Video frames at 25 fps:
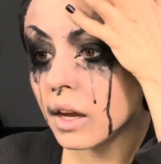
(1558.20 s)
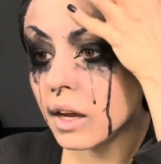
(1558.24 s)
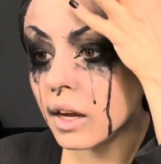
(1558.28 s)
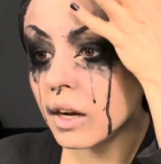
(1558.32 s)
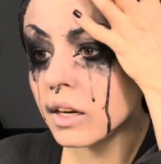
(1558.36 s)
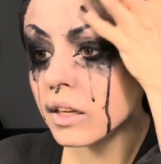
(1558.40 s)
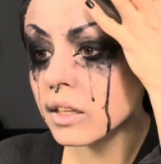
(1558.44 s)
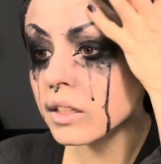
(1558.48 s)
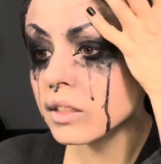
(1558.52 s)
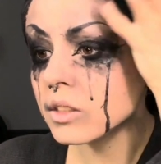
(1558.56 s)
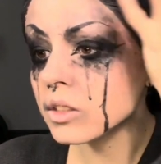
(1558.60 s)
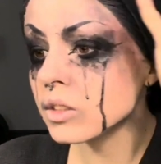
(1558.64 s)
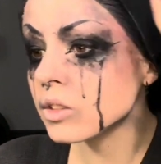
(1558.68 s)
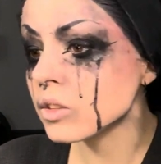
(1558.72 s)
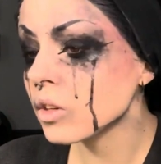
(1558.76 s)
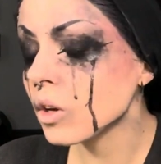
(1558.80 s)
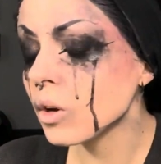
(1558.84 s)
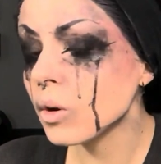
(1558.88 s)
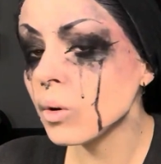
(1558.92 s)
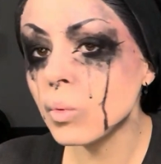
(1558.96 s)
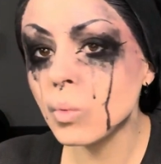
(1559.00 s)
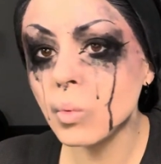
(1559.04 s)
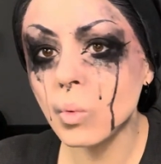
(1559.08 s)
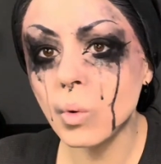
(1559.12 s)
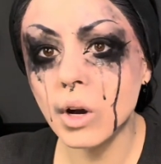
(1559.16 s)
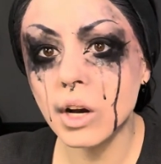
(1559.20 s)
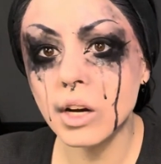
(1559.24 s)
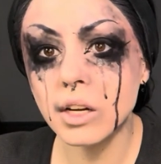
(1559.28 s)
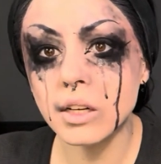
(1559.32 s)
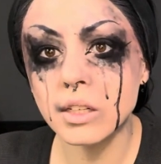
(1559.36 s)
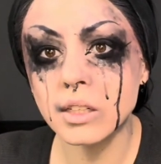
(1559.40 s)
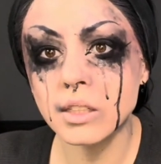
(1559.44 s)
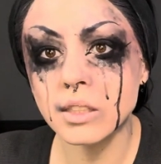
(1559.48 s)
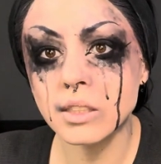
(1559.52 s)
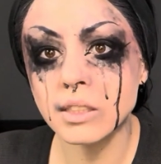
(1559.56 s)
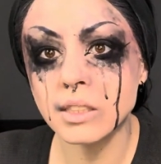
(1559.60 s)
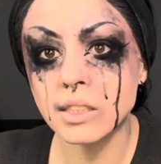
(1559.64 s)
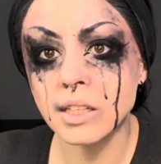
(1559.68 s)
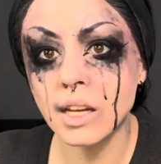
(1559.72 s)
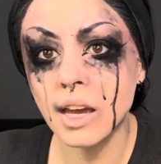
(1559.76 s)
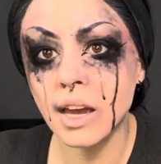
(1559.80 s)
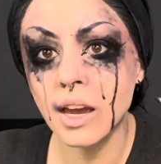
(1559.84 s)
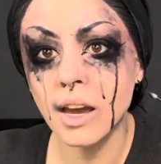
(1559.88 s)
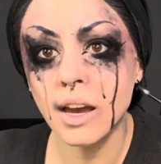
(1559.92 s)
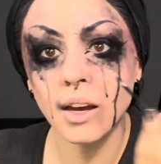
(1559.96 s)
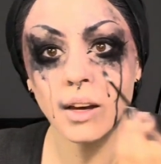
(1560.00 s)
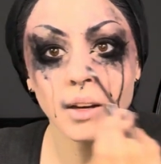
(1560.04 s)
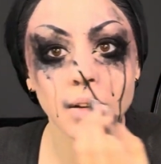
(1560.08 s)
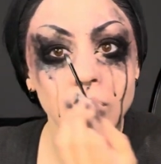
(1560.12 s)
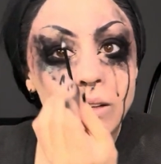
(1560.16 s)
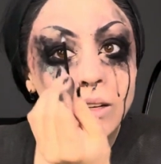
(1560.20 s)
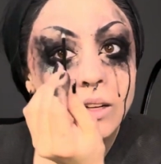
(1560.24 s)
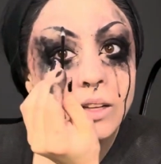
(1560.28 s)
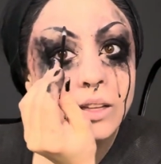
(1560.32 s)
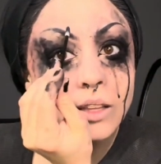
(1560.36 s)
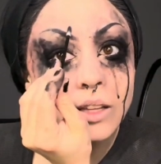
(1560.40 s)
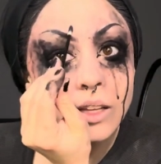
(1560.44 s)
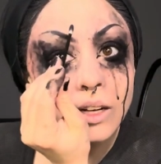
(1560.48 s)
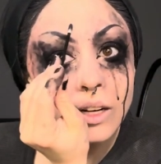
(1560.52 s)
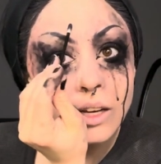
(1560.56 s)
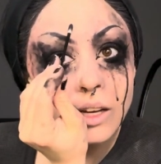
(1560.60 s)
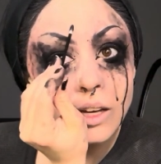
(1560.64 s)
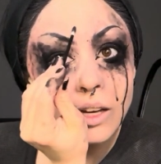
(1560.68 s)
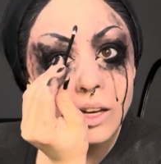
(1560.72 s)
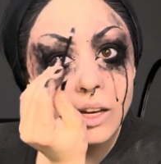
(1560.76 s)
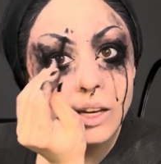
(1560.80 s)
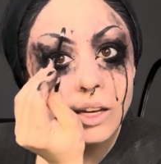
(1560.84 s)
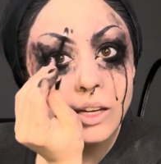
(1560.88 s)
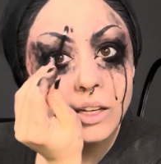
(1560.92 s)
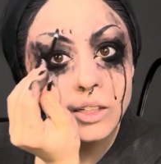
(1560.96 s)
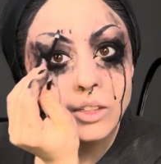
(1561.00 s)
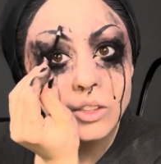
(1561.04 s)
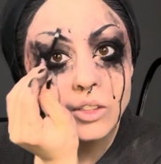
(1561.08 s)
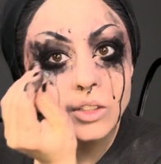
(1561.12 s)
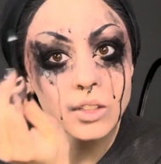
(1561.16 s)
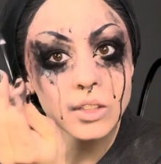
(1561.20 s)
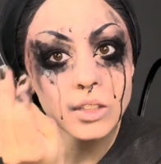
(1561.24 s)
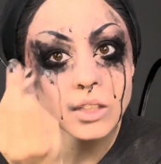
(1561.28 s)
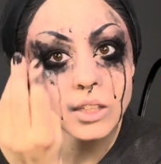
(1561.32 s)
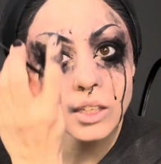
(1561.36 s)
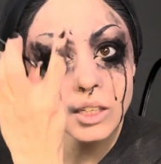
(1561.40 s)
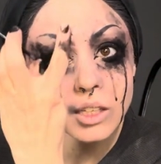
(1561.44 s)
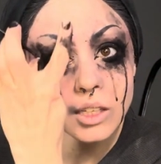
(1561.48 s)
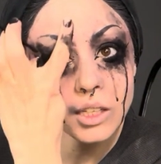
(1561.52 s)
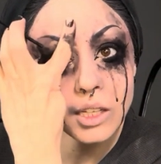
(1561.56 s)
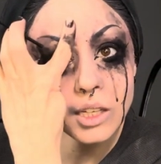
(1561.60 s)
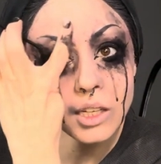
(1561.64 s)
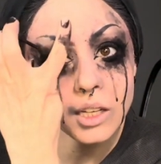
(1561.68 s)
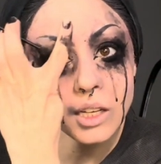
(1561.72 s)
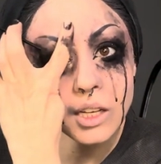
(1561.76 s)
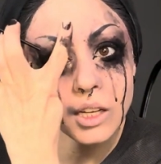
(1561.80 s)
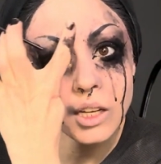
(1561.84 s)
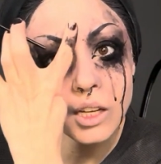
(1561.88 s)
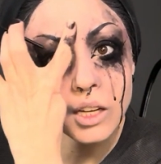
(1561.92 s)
And it's so watered down that I actually...